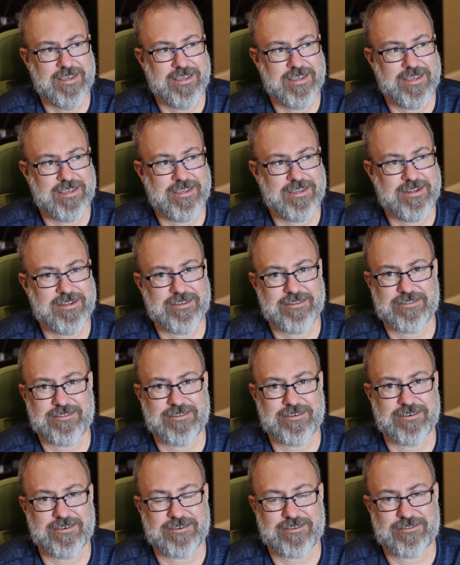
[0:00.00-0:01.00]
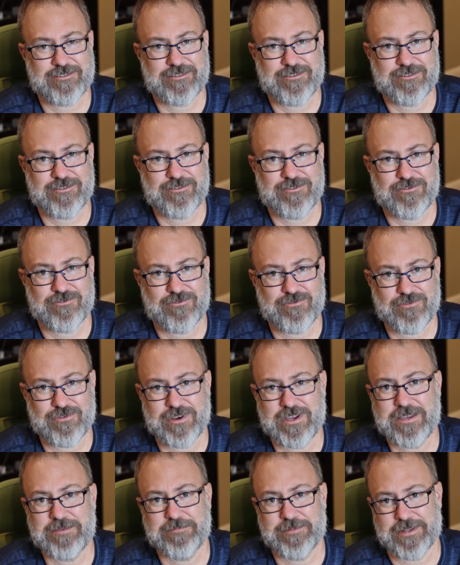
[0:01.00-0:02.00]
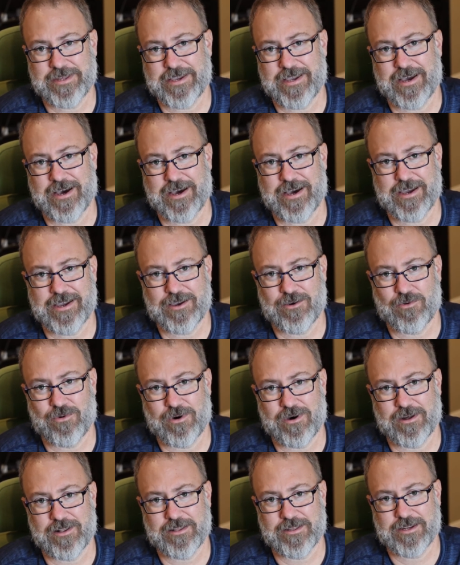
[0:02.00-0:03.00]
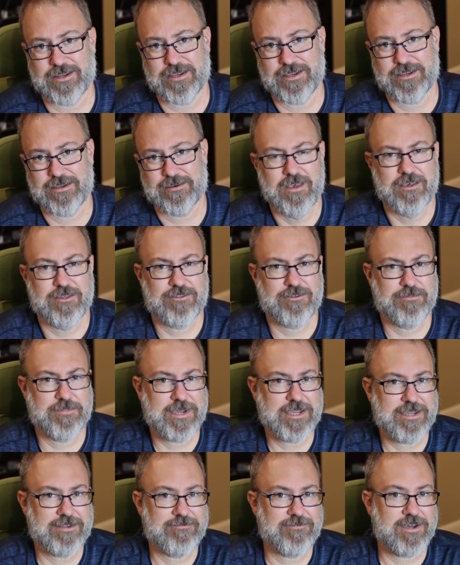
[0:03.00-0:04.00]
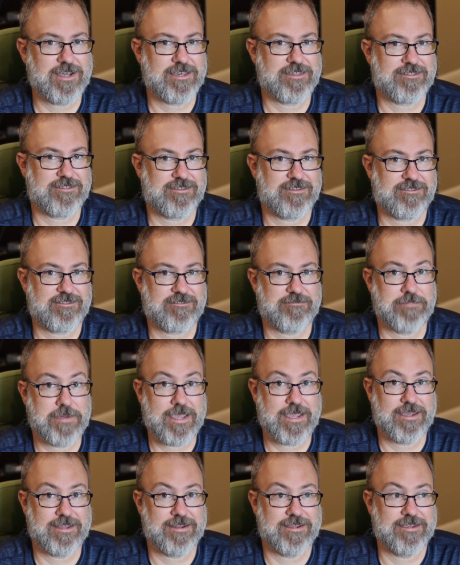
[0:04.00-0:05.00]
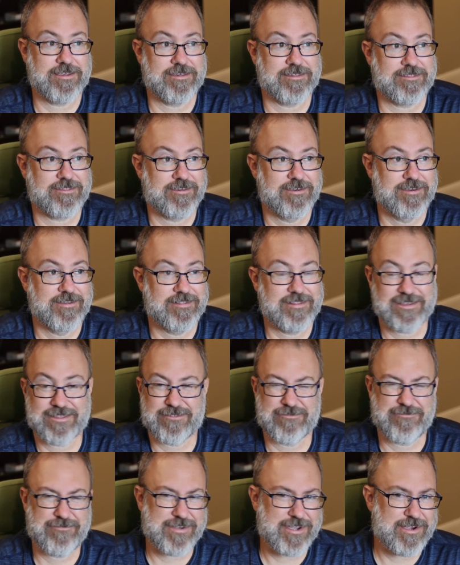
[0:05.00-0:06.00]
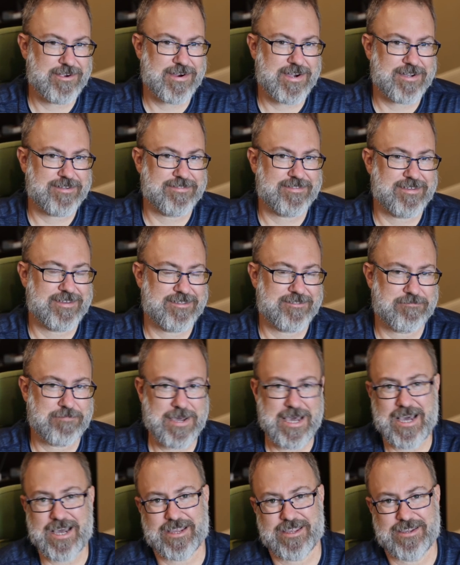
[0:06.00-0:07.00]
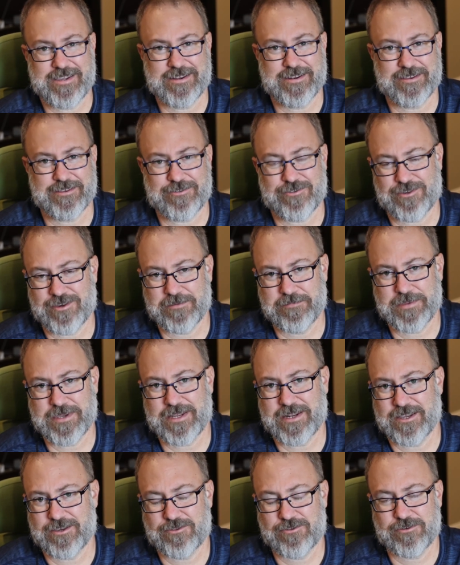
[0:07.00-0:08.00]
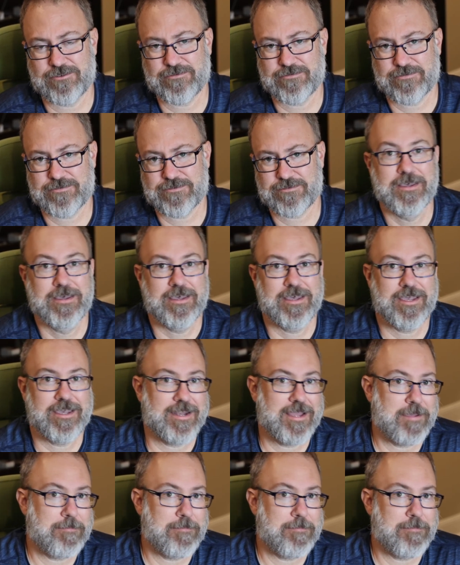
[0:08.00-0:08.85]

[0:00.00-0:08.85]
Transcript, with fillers: it is extremely high quality. So my advice to Span is, let's figure out these packing and shipping issues. And a